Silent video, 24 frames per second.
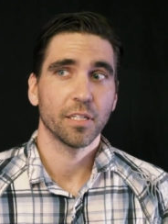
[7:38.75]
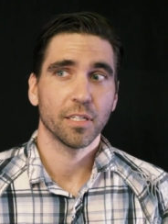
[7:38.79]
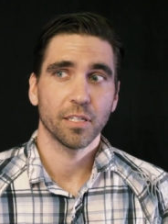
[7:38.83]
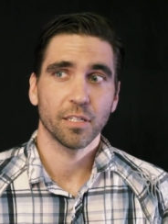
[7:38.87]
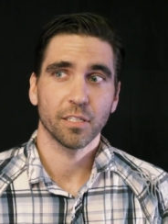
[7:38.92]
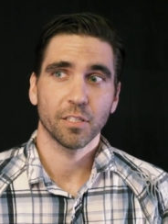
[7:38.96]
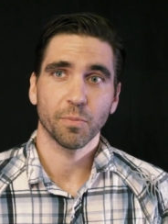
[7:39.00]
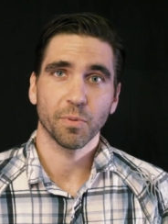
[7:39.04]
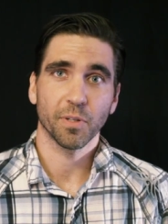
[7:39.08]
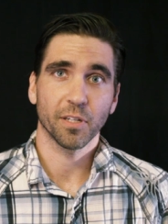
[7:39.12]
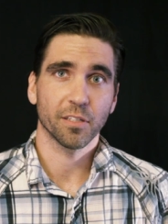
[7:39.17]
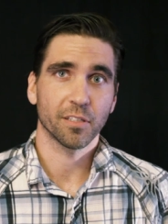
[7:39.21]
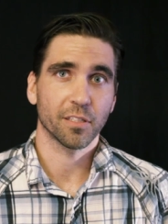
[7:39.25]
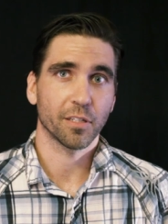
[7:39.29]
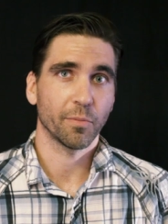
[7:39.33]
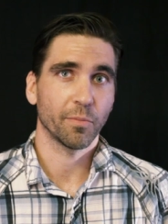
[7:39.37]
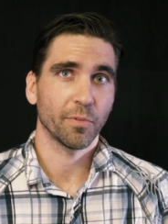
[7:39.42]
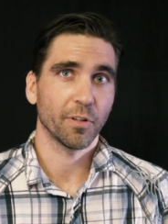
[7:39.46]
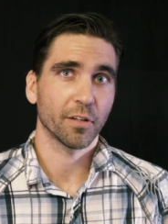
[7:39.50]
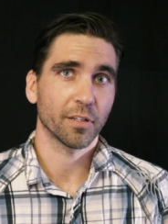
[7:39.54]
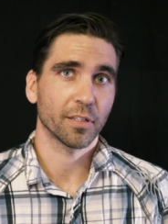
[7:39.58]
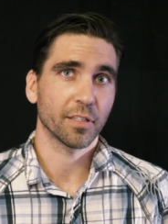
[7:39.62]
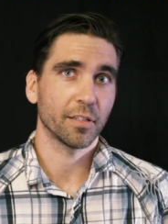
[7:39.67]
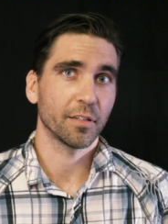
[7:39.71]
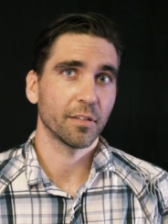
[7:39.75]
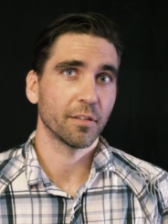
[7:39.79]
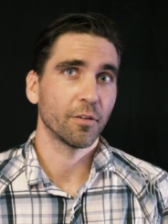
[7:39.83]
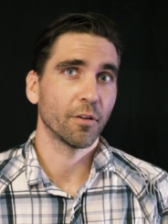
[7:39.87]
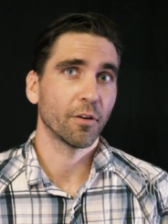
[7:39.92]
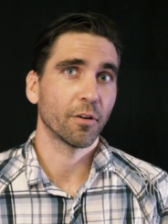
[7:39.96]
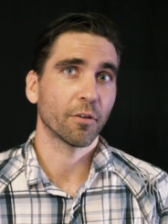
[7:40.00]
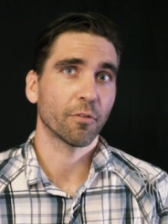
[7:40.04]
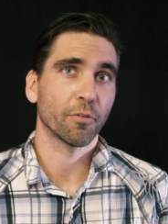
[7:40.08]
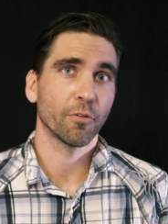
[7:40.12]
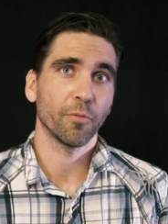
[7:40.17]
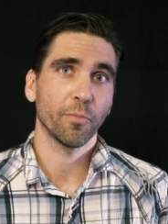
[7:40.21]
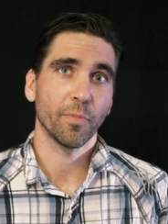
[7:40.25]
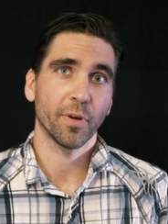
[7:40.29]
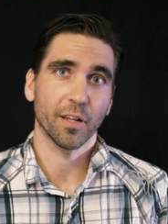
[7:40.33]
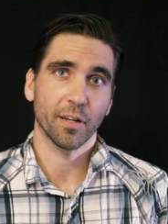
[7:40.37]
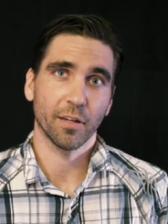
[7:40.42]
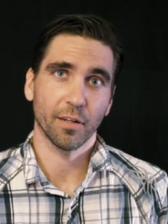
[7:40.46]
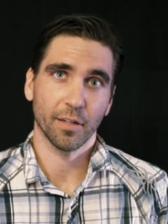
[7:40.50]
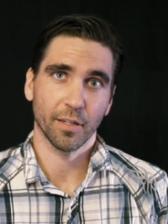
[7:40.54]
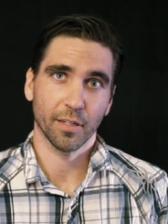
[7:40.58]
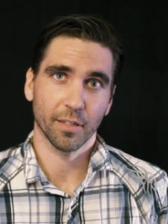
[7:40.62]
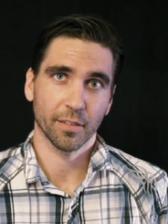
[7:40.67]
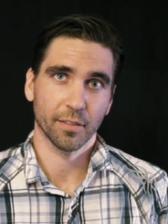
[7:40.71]
It's because I'm locked in a dark room
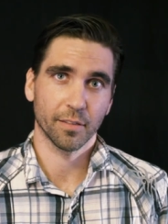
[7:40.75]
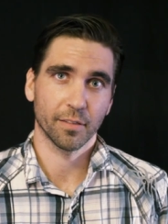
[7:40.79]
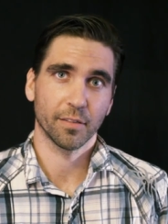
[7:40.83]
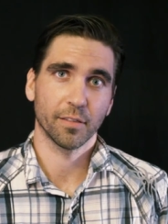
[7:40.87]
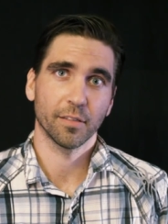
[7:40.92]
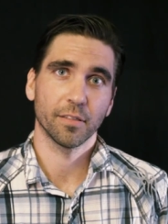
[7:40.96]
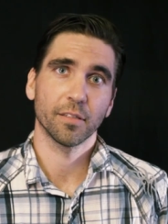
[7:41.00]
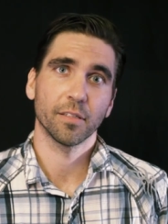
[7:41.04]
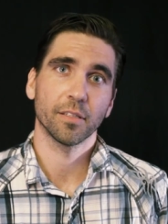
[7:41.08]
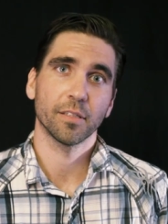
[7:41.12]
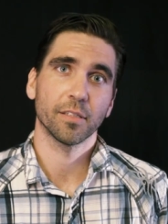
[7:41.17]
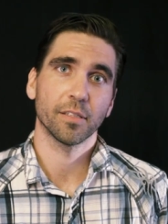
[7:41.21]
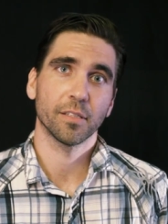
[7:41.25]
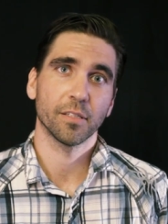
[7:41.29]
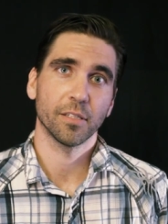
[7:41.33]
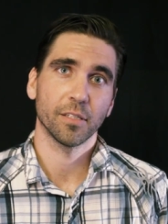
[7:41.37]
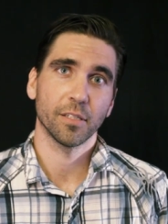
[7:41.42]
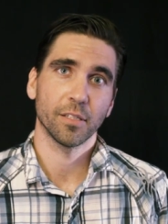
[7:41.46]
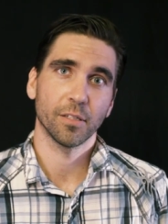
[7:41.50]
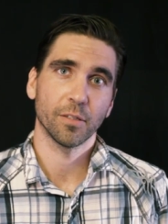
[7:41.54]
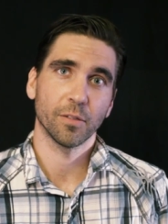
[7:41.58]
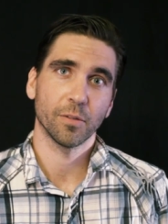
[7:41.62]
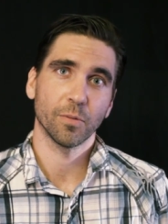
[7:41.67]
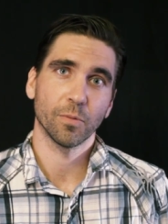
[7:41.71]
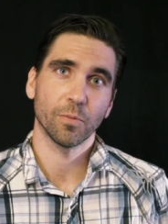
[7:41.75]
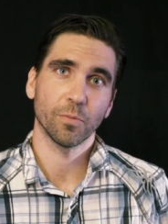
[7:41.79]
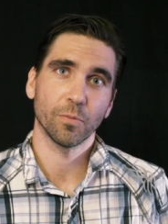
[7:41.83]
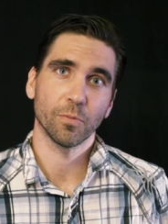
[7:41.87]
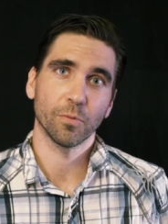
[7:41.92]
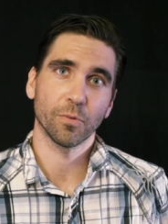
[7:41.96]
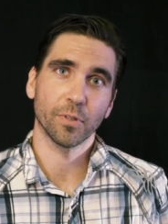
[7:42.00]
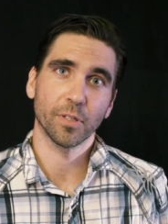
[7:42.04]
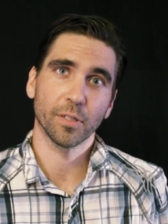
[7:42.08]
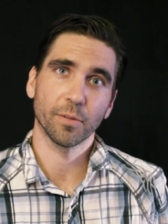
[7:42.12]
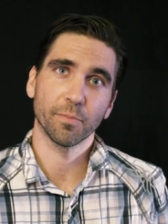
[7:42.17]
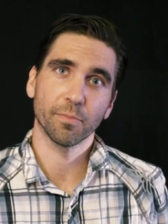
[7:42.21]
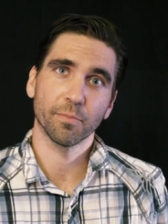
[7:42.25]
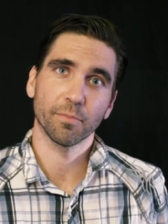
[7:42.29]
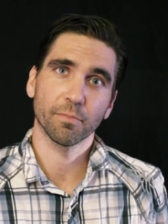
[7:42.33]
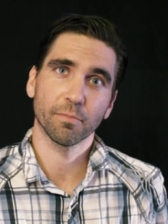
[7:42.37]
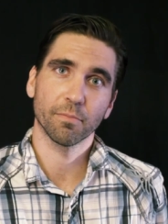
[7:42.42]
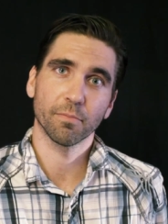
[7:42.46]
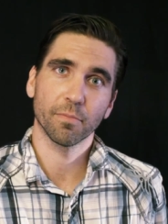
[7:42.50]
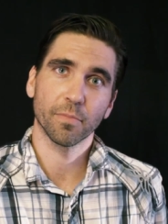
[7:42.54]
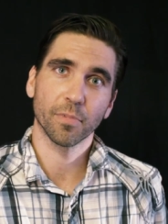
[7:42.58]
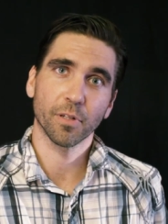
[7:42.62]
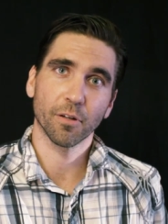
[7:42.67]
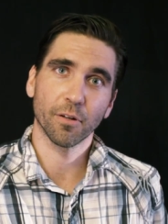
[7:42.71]
editing, where I'm
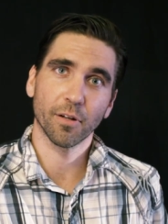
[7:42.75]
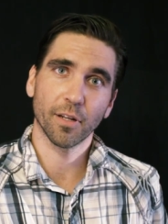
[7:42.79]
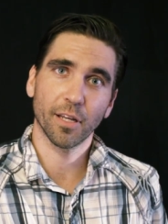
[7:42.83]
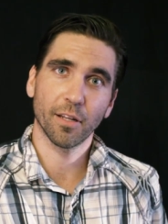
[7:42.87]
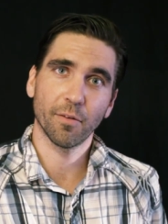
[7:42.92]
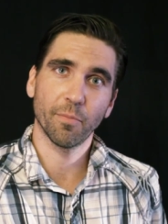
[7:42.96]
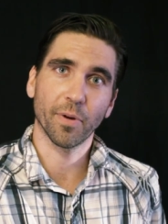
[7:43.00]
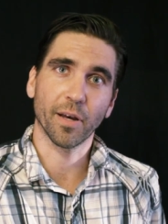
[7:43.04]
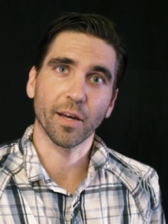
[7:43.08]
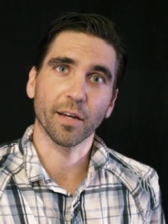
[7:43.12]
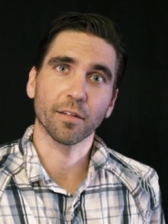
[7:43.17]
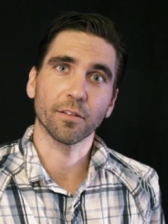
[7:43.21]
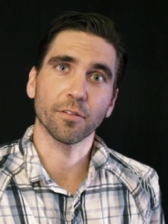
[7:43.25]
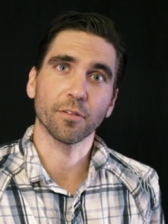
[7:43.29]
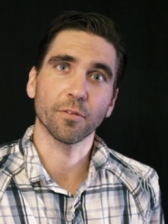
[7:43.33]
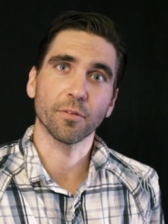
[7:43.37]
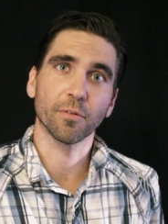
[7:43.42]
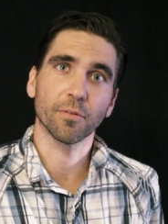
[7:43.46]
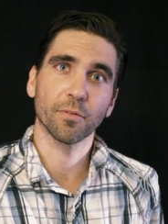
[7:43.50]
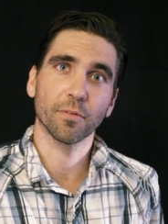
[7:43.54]
gonna head back to.